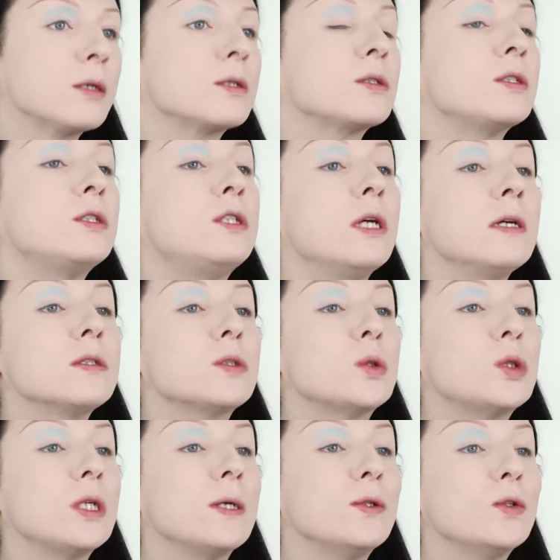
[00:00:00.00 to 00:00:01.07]
is just to
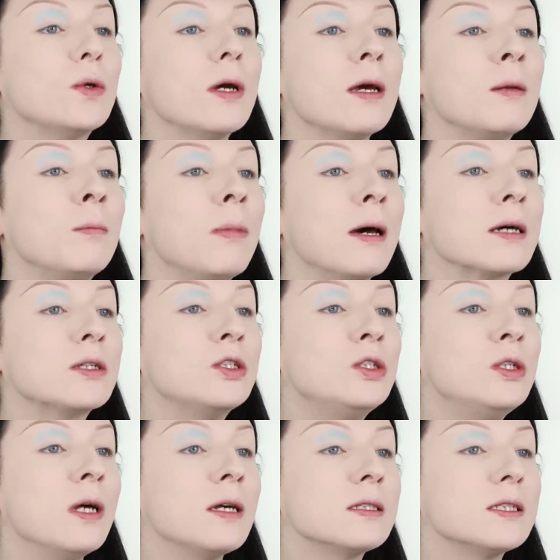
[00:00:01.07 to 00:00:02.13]
tilt your head back
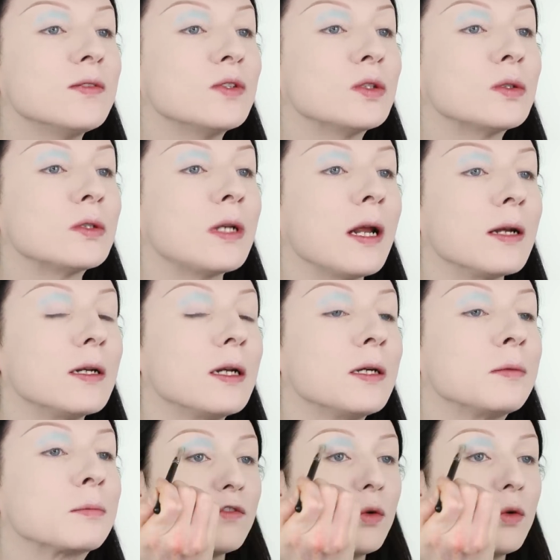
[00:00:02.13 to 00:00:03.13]
just ever so slightly,